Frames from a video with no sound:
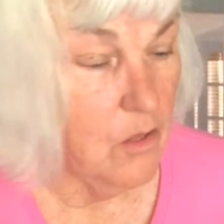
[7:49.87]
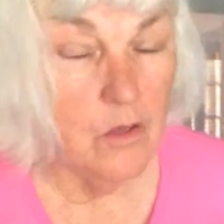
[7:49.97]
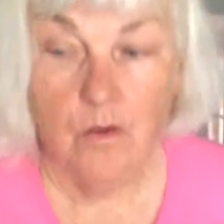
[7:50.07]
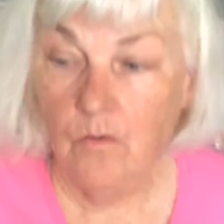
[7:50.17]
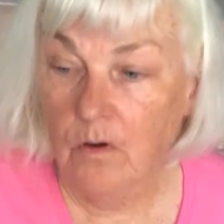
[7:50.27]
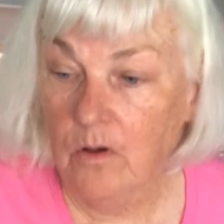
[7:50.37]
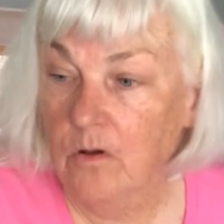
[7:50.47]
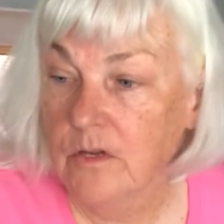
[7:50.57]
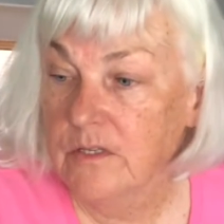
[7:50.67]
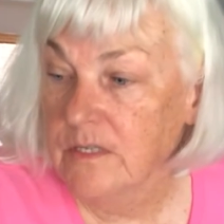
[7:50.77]
You are
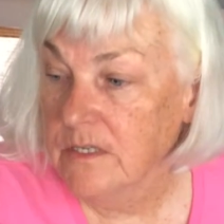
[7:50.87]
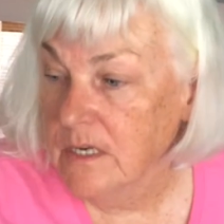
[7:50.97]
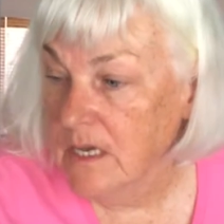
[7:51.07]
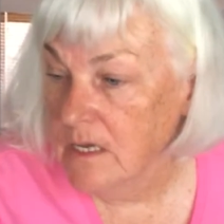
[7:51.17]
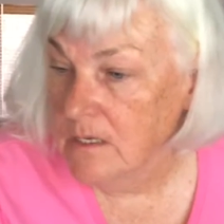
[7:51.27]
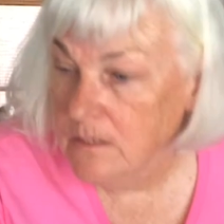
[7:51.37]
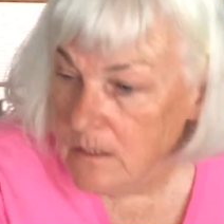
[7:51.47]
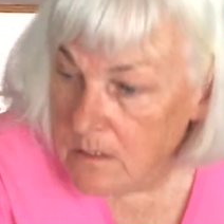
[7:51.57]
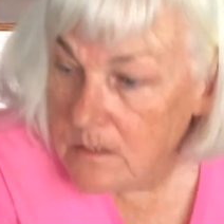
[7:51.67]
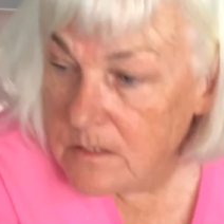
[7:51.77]
going to need
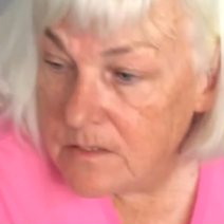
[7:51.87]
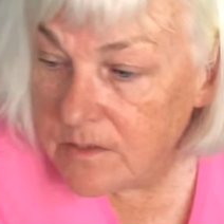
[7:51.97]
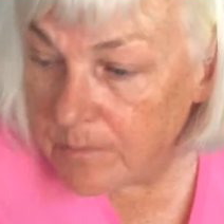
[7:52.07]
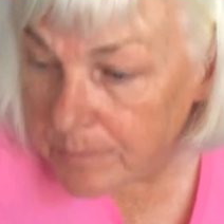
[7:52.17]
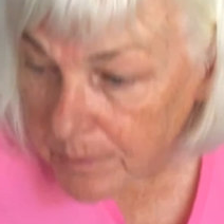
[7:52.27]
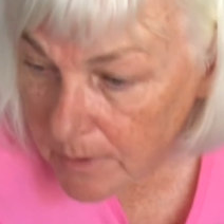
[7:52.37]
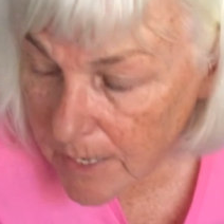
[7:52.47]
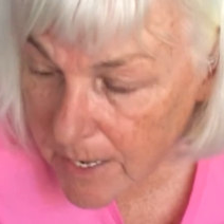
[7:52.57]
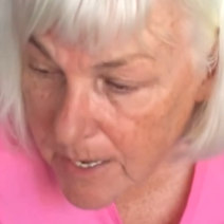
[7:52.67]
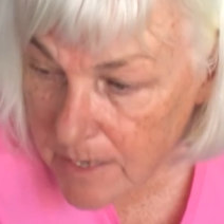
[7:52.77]
some
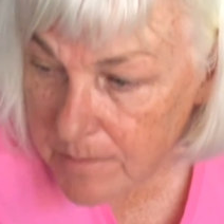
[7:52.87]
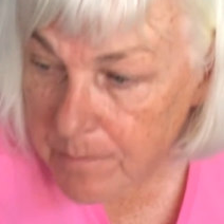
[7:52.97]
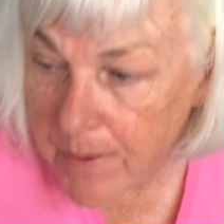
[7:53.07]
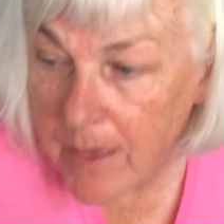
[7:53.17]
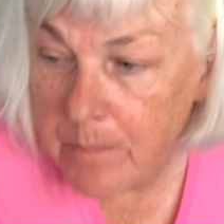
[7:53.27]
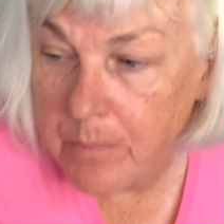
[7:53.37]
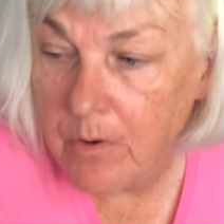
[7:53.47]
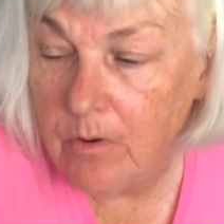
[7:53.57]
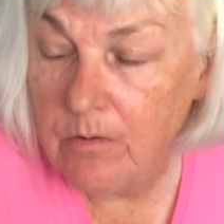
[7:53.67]
plain paper.